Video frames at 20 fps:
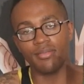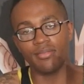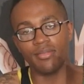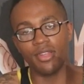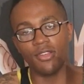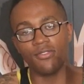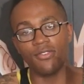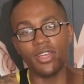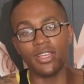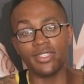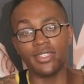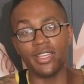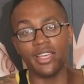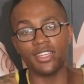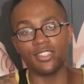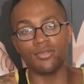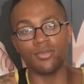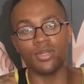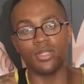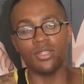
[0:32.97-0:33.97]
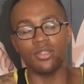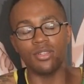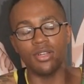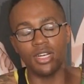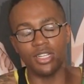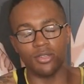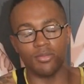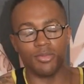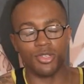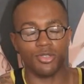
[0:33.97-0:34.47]
affect the X-Men and
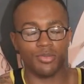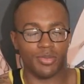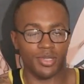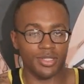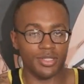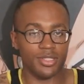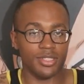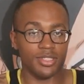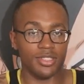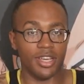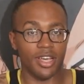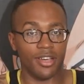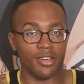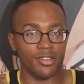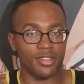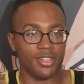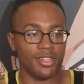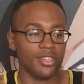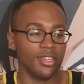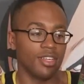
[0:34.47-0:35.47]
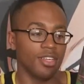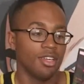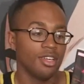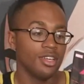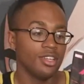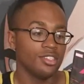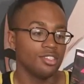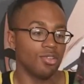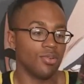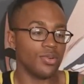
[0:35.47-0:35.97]
other mutants entirely.
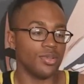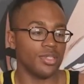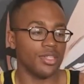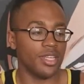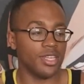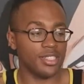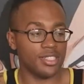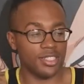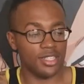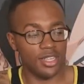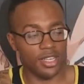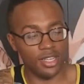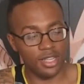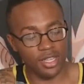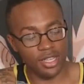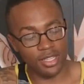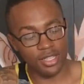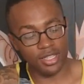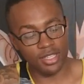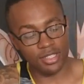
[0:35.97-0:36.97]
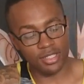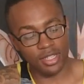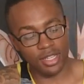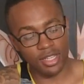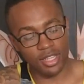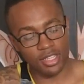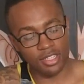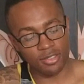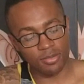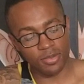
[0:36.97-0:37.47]
So in this
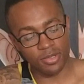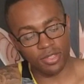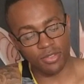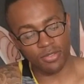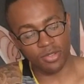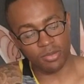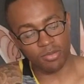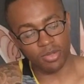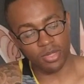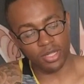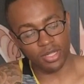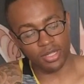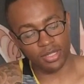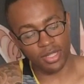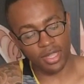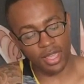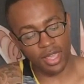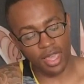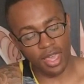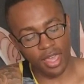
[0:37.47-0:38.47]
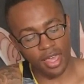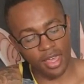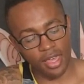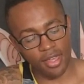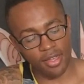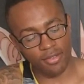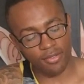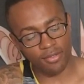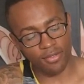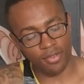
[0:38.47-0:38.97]
specific book, they
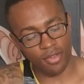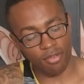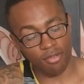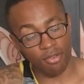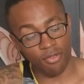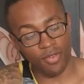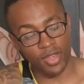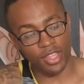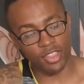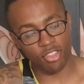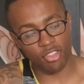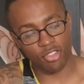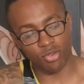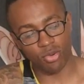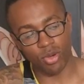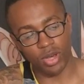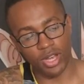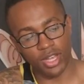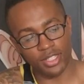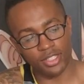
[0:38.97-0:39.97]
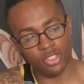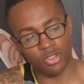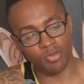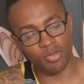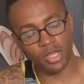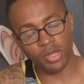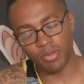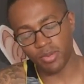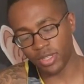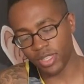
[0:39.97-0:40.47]
have a revenge squad, so
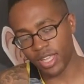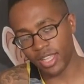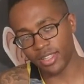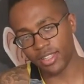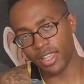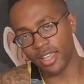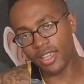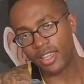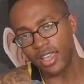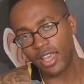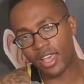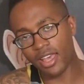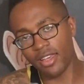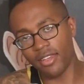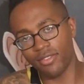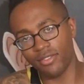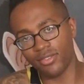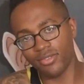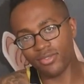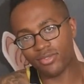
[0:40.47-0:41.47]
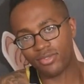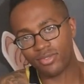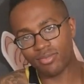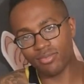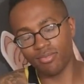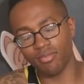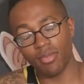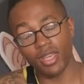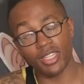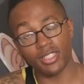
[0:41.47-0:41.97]
people that they have
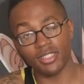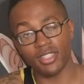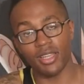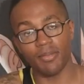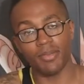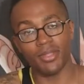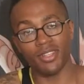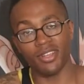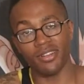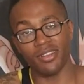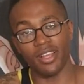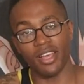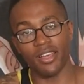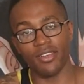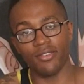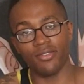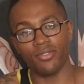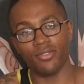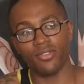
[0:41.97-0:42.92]
messed up in their life